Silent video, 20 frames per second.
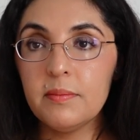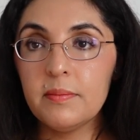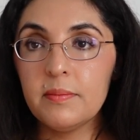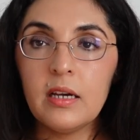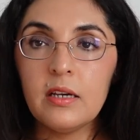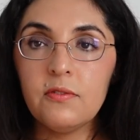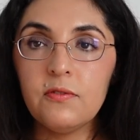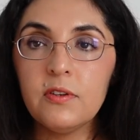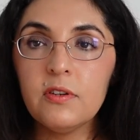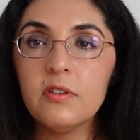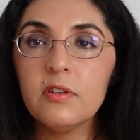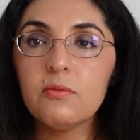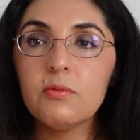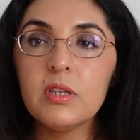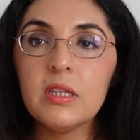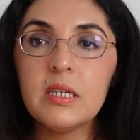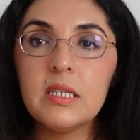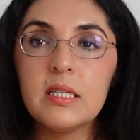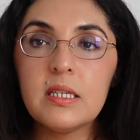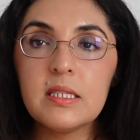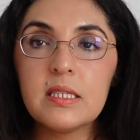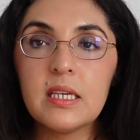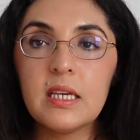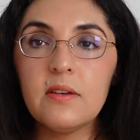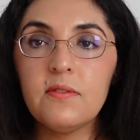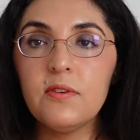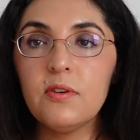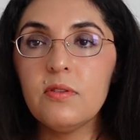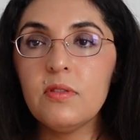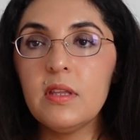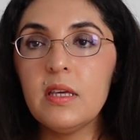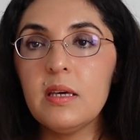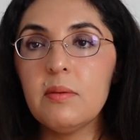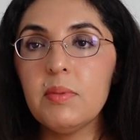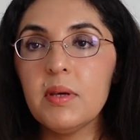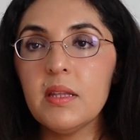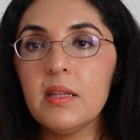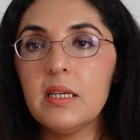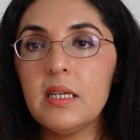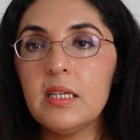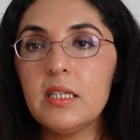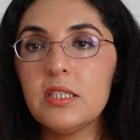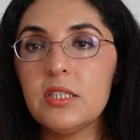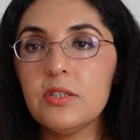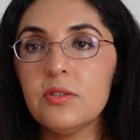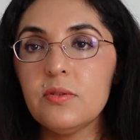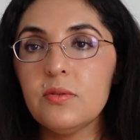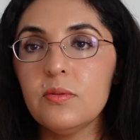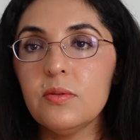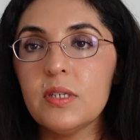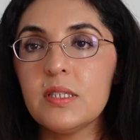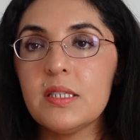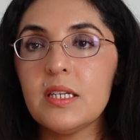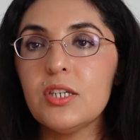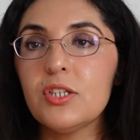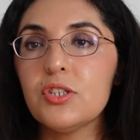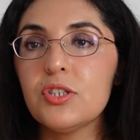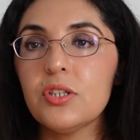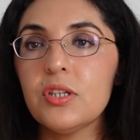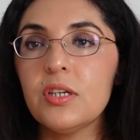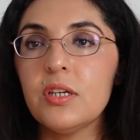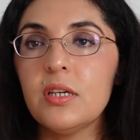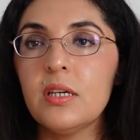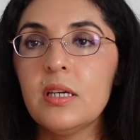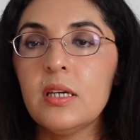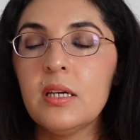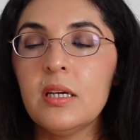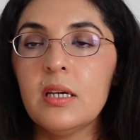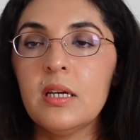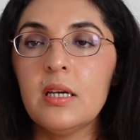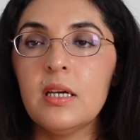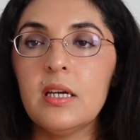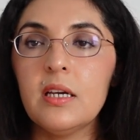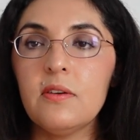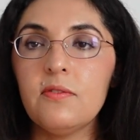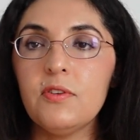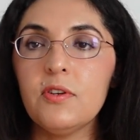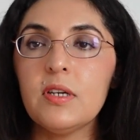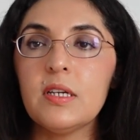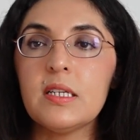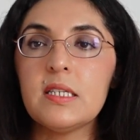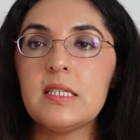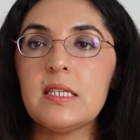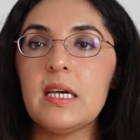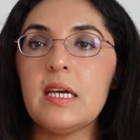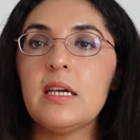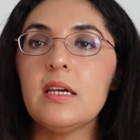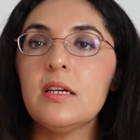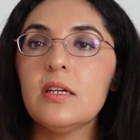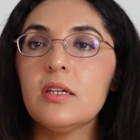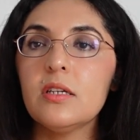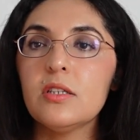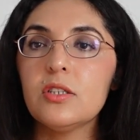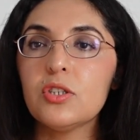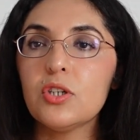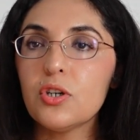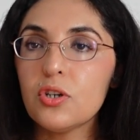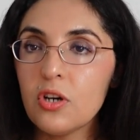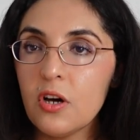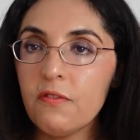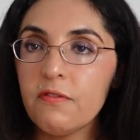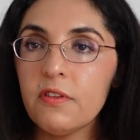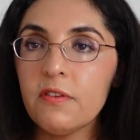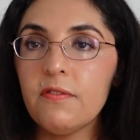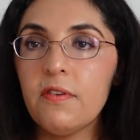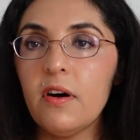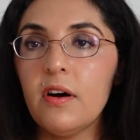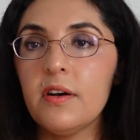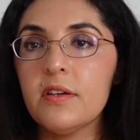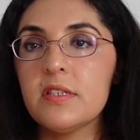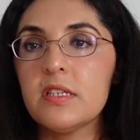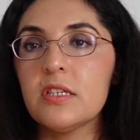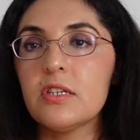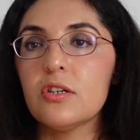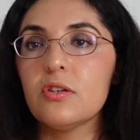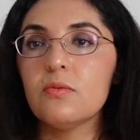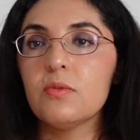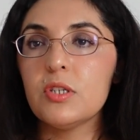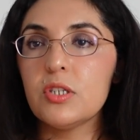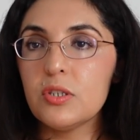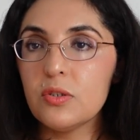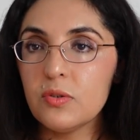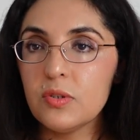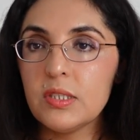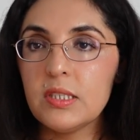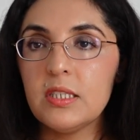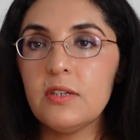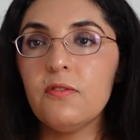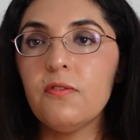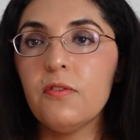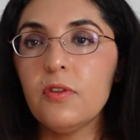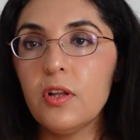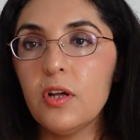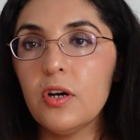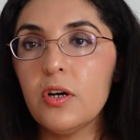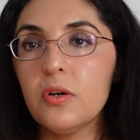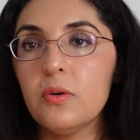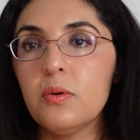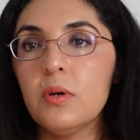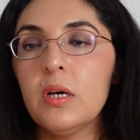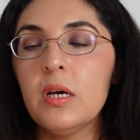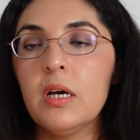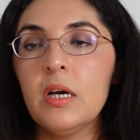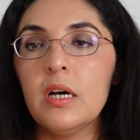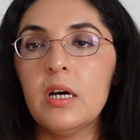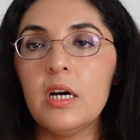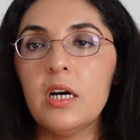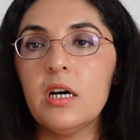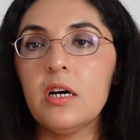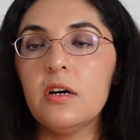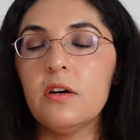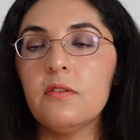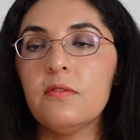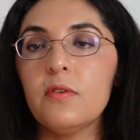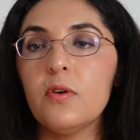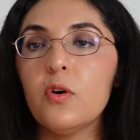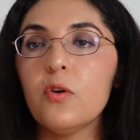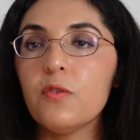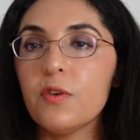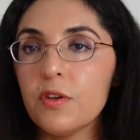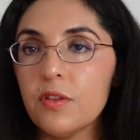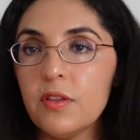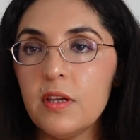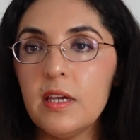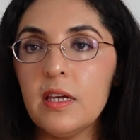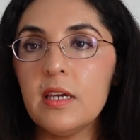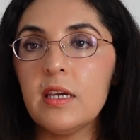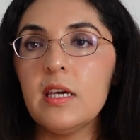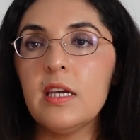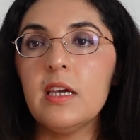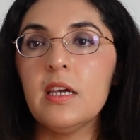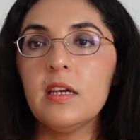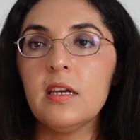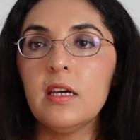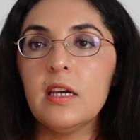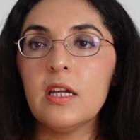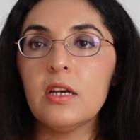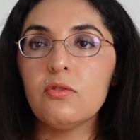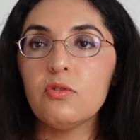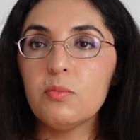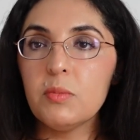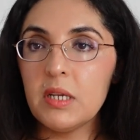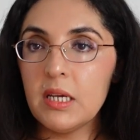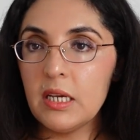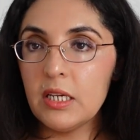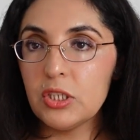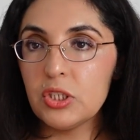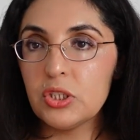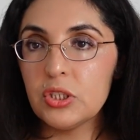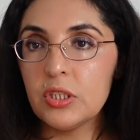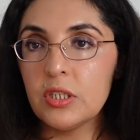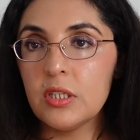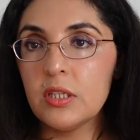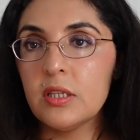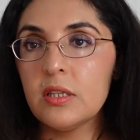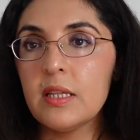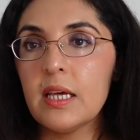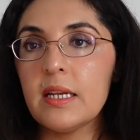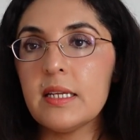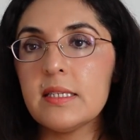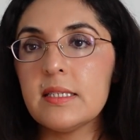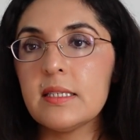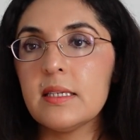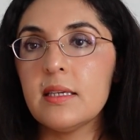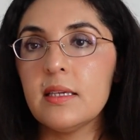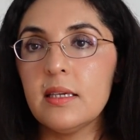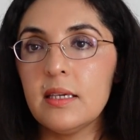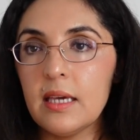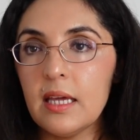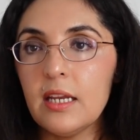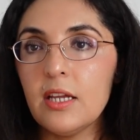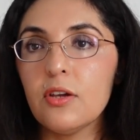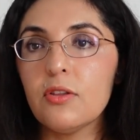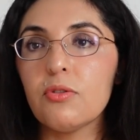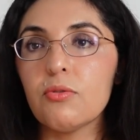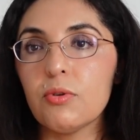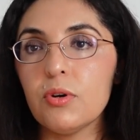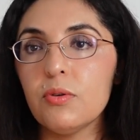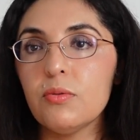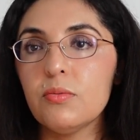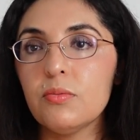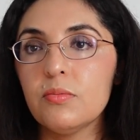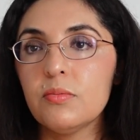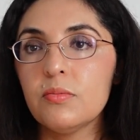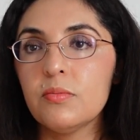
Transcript: I feel it really does give you the ability to essentially, if you could say, turn off the faucet or reduce the flow of overthinking and rumination that is getting through.